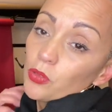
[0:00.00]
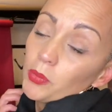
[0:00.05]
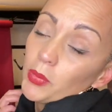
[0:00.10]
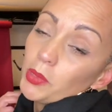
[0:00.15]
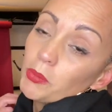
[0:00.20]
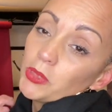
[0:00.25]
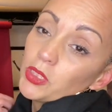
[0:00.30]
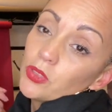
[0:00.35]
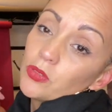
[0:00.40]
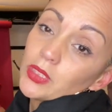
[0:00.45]

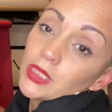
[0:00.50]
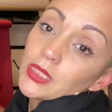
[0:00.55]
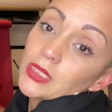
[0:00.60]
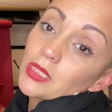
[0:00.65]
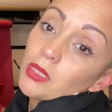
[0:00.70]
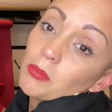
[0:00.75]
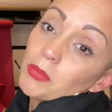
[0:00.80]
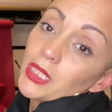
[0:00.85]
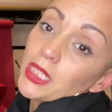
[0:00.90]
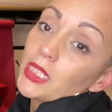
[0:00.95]
maybe doing
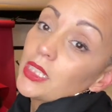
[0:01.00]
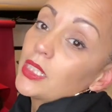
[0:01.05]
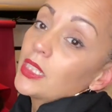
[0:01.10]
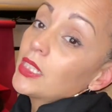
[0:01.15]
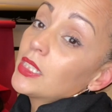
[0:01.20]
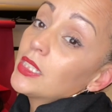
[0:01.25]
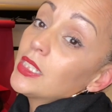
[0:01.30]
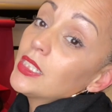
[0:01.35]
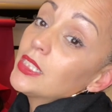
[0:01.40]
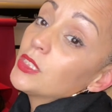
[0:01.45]
something
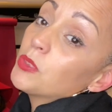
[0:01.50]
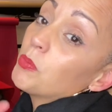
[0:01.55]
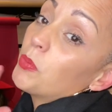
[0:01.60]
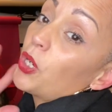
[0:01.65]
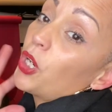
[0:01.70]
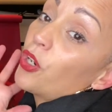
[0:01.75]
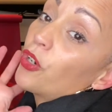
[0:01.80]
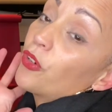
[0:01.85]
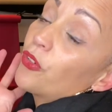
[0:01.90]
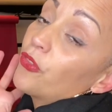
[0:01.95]
like this,
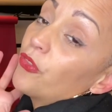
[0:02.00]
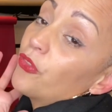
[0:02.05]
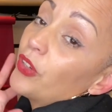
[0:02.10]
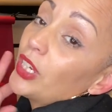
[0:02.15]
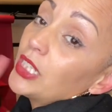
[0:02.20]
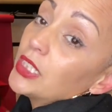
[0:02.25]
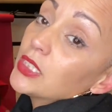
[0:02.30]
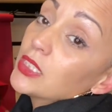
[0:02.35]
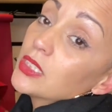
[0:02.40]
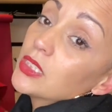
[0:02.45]
but her
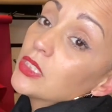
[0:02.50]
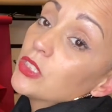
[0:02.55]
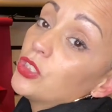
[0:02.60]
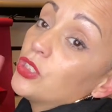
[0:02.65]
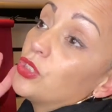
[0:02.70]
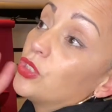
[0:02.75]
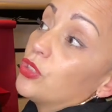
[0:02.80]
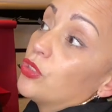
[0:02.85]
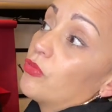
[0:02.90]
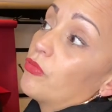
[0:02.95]
face
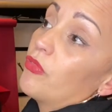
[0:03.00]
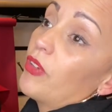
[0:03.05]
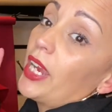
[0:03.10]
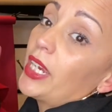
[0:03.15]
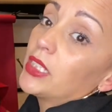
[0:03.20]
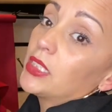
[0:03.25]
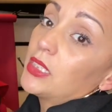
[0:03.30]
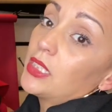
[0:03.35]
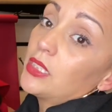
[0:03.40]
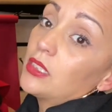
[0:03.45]

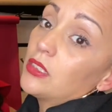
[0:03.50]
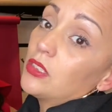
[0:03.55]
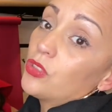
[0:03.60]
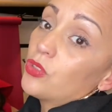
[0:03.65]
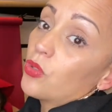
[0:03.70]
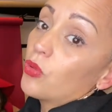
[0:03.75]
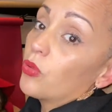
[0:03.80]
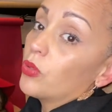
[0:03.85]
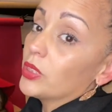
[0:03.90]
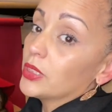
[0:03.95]
directed
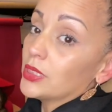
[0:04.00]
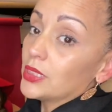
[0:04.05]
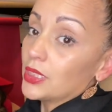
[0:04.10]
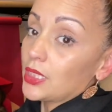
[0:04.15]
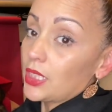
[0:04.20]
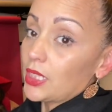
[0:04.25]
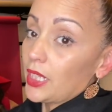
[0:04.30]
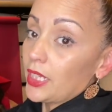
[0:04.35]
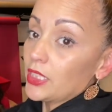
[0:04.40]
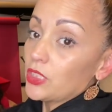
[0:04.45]
towards
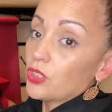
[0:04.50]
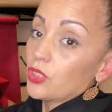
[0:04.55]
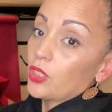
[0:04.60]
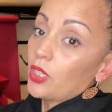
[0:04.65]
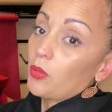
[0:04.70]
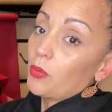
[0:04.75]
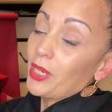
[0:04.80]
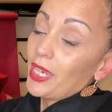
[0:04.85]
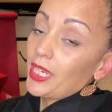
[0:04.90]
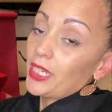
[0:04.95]
the light so
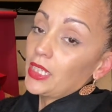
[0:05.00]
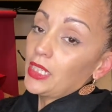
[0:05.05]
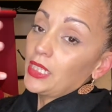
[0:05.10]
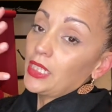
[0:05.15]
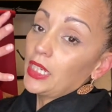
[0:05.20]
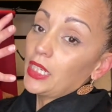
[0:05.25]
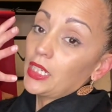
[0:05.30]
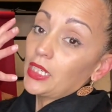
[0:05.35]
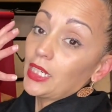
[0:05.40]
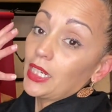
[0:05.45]
that way I can
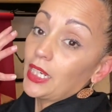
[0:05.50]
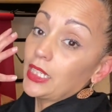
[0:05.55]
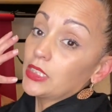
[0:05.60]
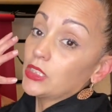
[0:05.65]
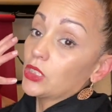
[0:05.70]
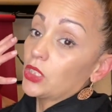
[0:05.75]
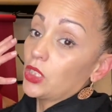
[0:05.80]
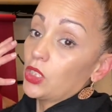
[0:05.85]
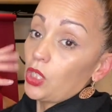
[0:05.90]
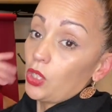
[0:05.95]
get a
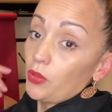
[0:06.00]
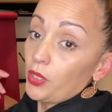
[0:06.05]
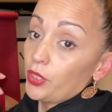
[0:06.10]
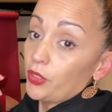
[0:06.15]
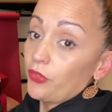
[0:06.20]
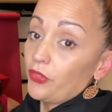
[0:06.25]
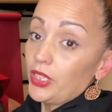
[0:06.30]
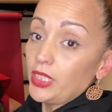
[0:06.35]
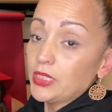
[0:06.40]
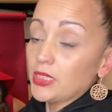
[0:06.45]
nice glow on her
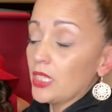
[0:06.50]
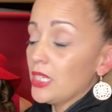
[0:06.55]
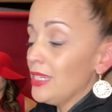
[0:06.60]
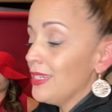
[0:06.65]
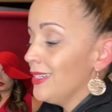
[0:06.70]
face.